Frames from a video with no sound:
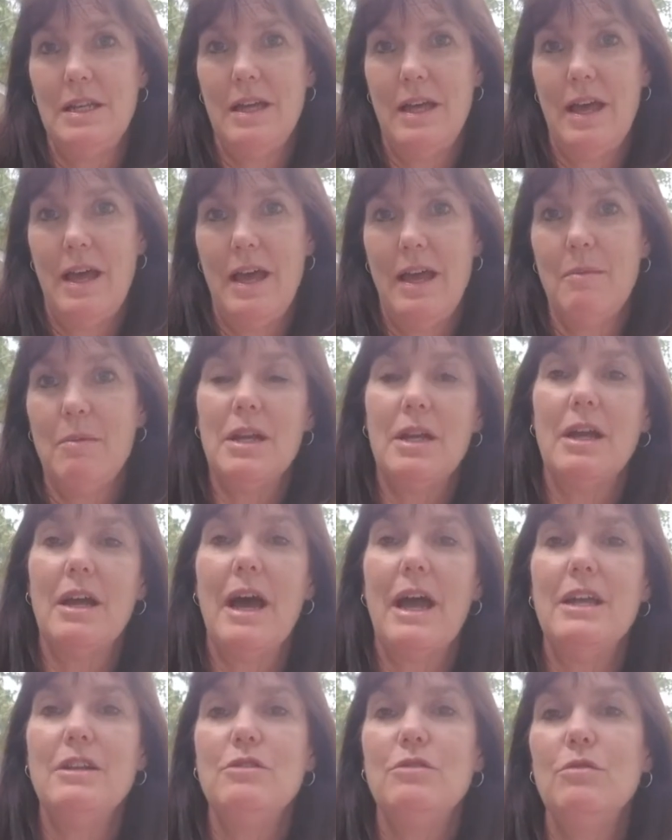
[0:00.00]
I'm going to
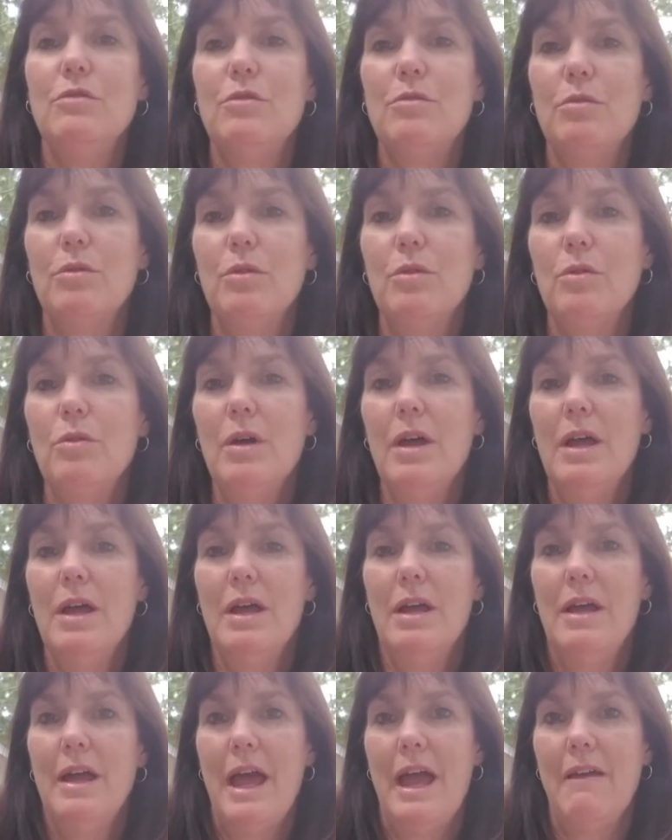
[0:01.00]
guide you through
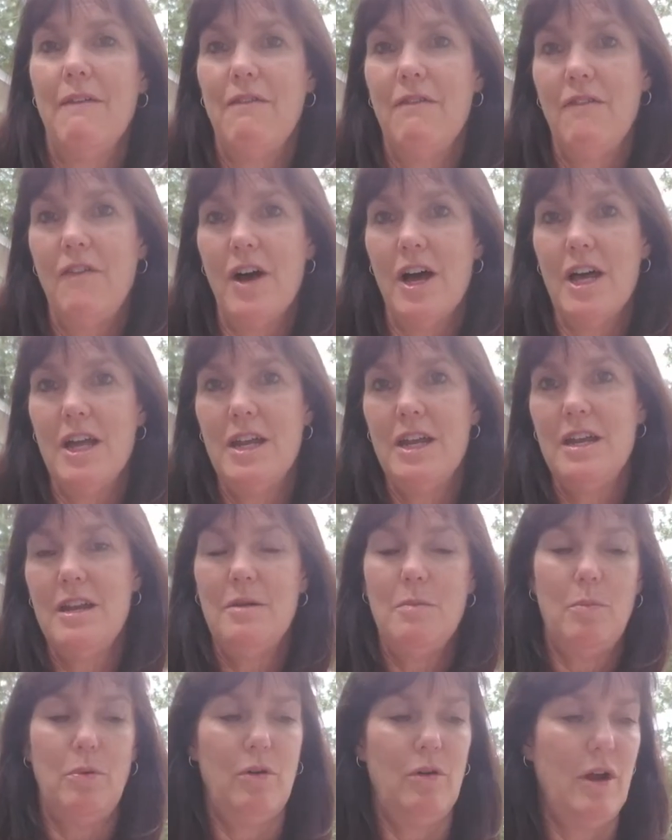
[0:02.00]
a fun
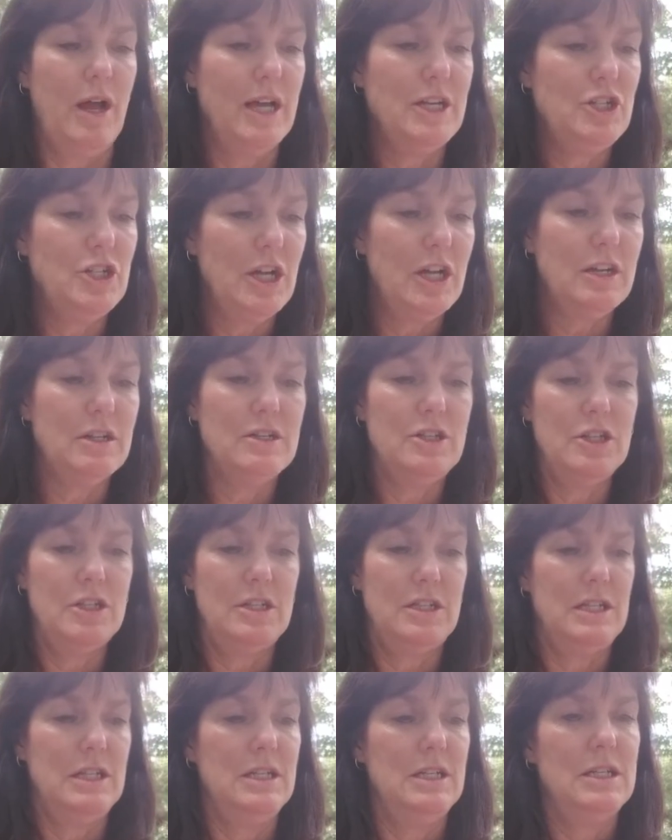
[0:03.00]
project
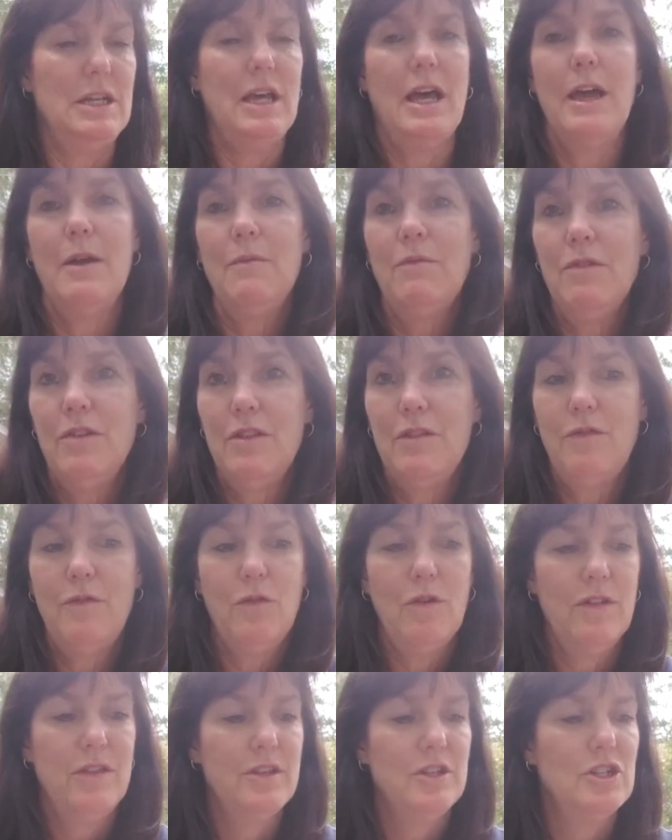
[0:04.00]
just in time for the
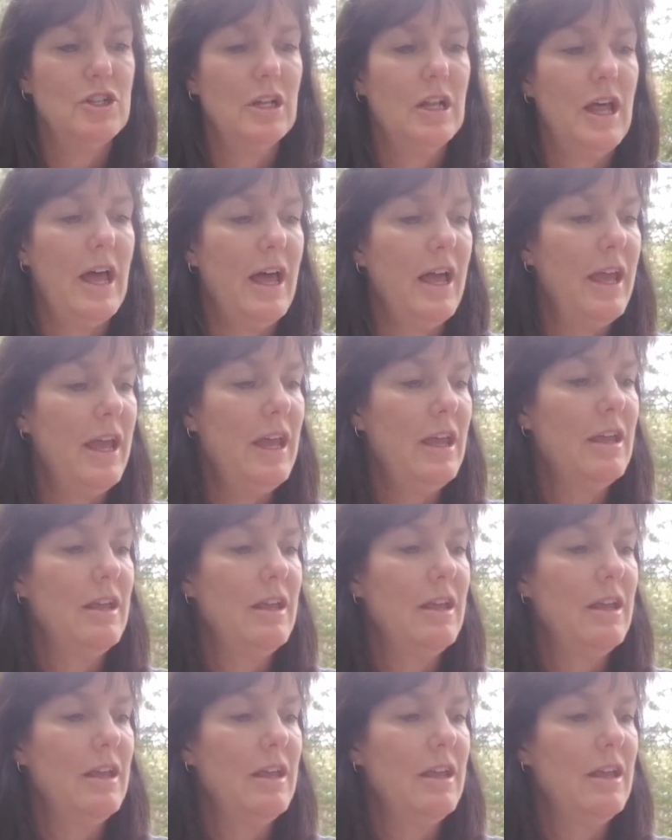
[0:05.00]
4th of July.